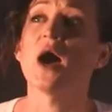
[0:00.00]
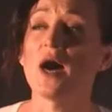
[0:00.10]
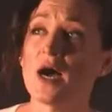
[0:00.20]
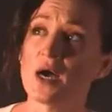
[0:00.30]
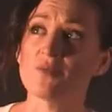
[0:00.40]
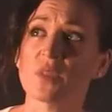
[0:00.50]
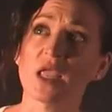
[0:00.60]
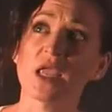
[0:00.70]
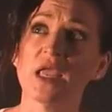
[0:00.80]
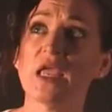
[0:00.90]
Um,
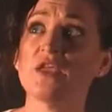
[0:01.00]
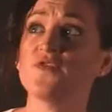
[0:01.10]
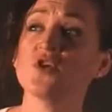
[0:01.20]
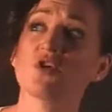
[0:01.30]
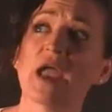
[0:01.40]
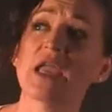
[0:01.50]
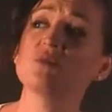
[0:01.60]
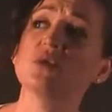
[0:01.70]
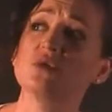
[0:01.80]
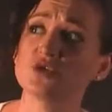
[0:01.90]
if you're
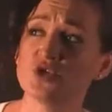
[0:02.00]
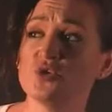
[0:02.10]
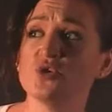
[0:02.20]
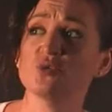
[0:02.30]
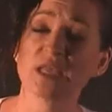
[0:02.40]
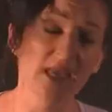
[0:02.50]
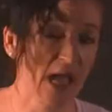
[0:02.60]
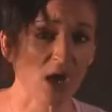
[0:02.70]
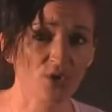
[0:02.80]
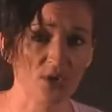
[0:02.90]
able to use a
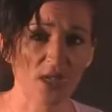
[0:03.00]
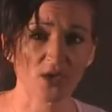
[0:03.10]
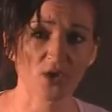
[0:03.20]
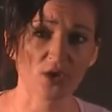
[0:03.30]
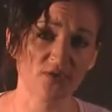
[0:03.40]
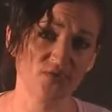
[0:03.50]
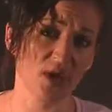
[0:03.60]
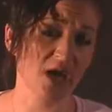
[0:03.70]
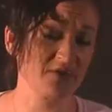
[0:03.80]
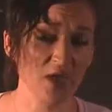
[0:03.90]
calculator, if you
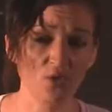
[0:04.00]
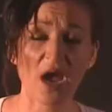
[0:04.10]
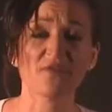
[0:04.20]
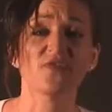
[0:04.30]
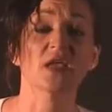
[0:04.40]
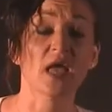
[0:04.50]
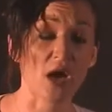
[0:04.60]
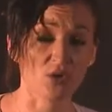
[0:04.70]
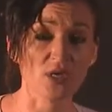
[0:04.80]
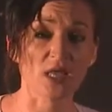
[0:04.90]
have a graphing
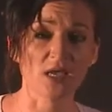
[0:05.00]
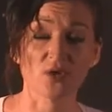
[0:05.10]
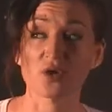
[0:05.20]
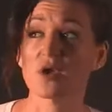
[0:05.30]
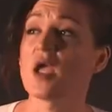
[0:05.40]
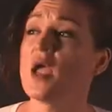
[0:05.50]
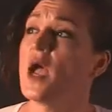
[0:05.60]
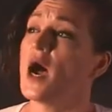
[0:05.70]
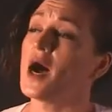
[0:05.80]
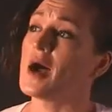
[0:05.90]
calculator,
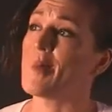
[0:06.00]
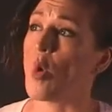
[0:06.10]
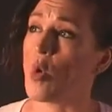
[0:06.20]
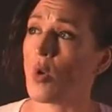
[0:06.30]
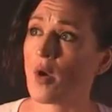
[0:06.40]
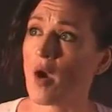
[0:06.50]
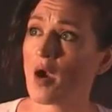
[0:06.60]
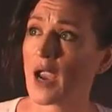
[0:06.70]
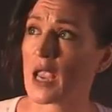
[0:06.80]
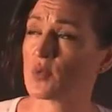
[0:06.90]
um, or
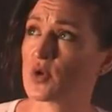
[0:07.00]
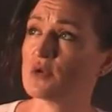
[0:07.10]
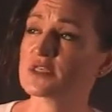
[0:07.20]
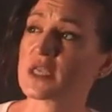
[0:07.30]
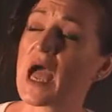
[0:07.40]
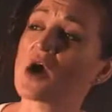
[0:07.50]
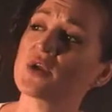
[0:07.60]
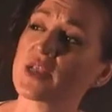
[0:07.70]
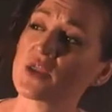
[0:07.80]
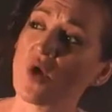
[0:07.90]
are able to use a
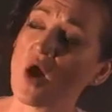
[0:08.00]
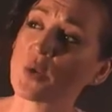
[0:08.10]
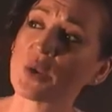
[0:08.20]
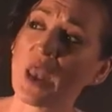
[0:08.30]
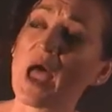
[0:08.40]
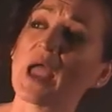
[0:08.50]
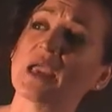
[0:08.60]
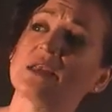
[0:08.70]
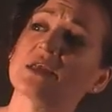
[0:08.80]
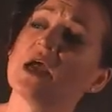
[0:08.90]
calculator
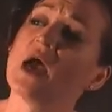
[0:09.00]
online,